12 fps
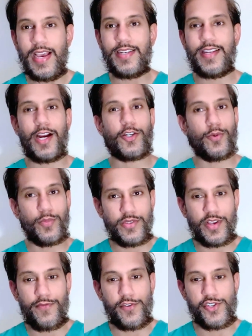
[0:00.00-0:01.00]
Dr.
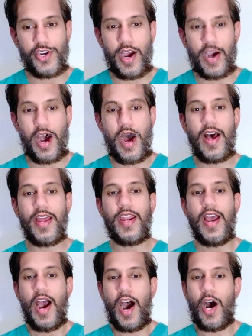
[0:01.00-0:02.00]
Muzaffar
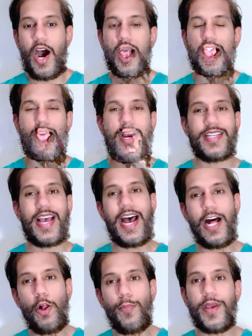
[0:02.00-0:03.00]
Shah-Khan, will try to
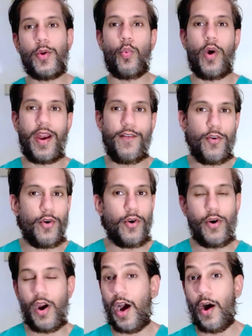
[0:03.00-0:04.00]
help in
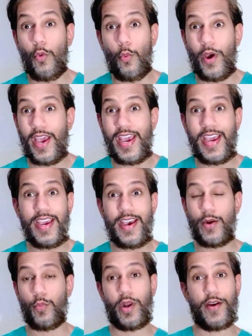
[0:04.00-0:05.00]
whatever way
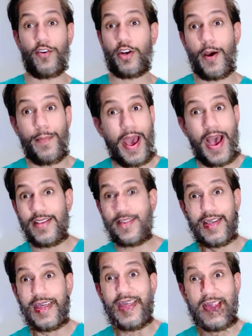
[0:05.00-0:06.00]
and whatever
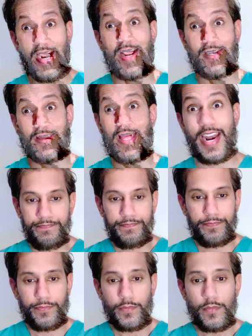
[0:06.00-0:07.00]
capacity that I.
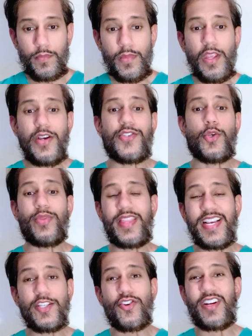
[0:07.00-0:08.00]
So
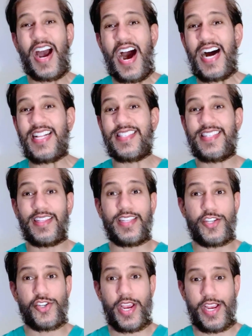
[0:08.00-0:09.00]
things are
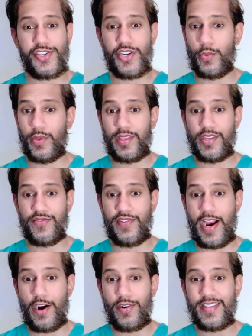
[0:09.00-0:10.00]
constantly changing with this
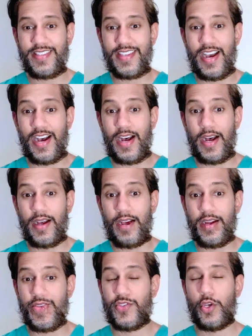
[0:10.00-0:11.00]
virus.
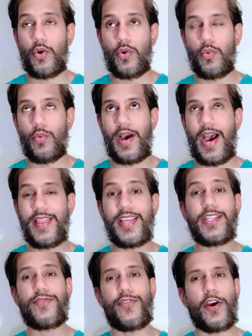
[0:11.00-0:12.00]
So I
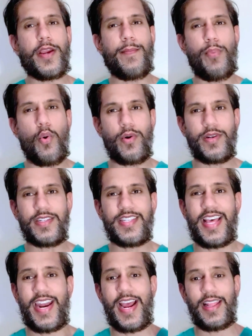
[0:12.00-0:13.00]
think it's very important
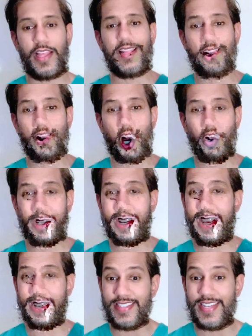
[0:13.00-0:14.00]
that I let you know
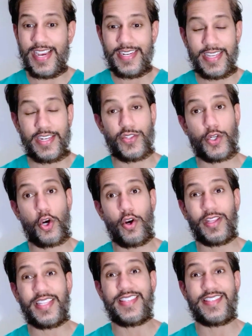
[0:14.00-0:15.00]
today's date. It is
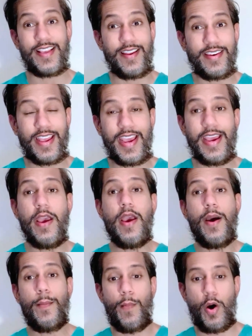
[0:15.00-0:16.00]
currently Sunday,
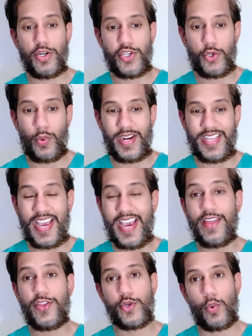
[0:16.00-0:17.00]
March
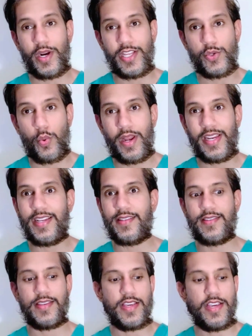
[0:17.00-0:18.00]
28th, 2020.
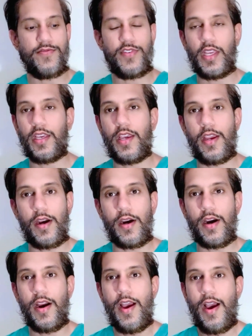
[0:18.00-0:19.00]
It's the evening
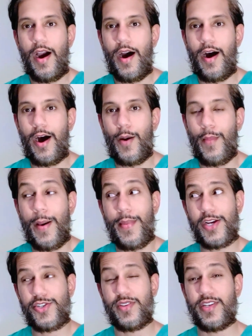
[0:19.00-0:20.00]
here. I'm
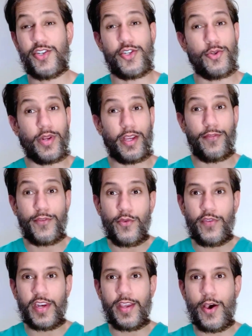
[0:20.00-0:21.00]
actually shooting a few
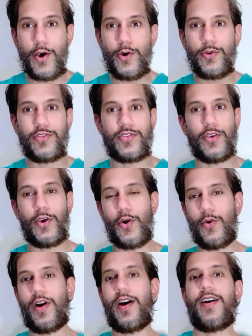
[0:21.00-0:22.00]
videos,
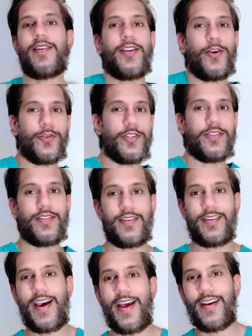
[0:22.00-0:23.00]
so just
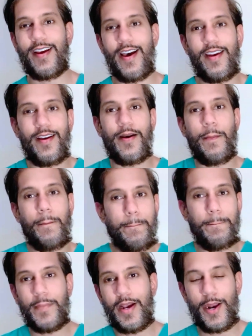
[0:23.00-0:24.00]
kind of
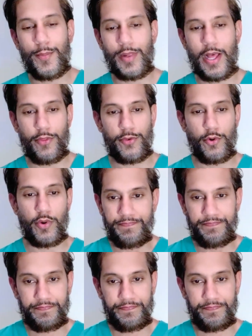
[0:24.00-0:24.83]
gotta plow through it.